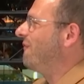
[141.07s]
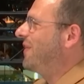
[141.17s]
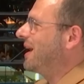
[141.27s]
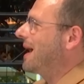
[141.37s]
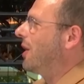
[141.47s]

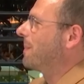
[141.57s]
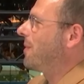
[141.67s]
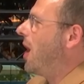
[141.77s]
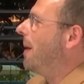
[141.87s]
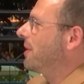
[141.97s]
figuring out a
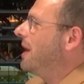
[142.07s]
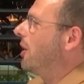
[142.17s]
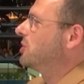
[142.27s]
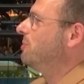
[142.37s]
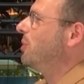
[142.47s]
prompt on how
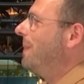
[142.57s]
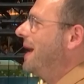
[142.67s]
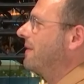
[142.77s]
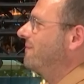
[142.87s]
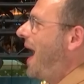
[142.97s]
to
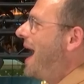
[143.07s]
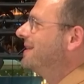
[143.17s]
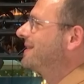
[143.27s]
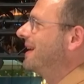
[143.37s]
make it fast,